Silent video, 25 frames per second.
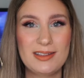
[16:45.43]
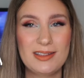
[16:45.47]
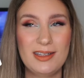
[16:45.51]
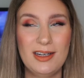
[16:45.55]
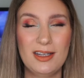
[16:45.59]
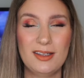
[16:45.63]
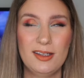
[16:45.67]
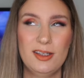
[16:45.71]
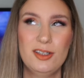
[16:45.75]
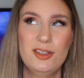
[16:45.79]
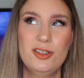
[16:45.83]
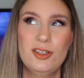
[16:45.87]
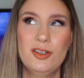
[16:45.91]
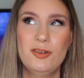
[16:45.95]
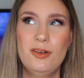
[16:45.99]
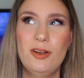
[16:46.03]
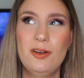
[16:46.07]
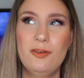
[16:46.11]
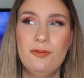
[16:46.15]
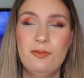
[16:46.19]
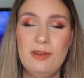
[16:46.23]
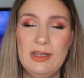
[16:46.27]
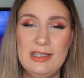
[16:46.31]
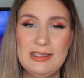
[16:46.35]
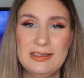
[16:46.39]
Natasha
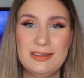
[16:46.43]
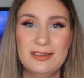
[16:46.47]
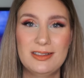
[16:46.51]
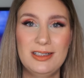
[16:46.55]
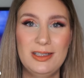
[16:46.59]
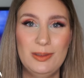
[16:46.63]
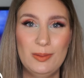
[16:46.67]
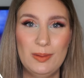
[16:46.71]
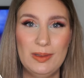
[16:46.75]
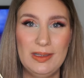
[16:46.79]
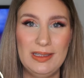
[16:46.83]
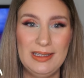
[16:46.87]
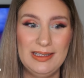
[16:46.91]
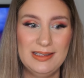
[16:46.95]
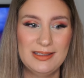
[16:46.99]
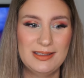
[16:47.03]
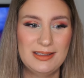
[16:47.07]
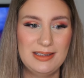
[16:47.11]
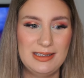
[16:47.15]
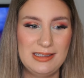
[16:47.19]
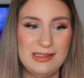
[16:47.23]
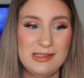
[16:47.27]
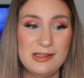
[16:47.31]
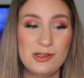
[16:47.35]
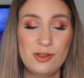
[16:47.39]
recently released
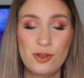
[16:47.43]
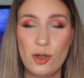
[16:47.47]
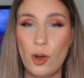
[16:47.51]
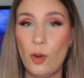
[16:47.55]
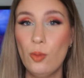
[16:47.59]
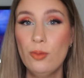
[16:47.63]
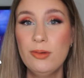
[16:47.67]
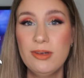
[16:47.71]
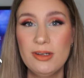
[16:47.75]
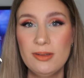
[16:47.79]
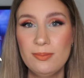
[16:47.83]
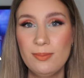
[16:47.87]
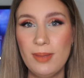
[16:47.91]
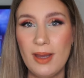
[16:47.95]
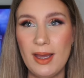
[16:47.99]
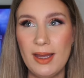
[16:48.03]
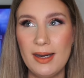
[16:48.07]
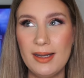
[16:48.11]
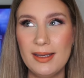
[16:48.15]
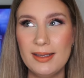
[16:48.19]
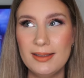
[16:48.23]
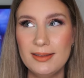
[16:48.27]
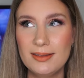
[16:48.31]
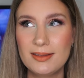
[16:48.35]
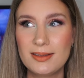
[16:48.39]
the golden
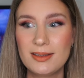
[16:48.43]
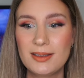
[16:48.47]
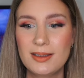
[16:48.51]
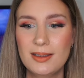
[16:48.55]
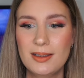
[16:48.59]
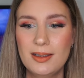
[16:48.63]
palette,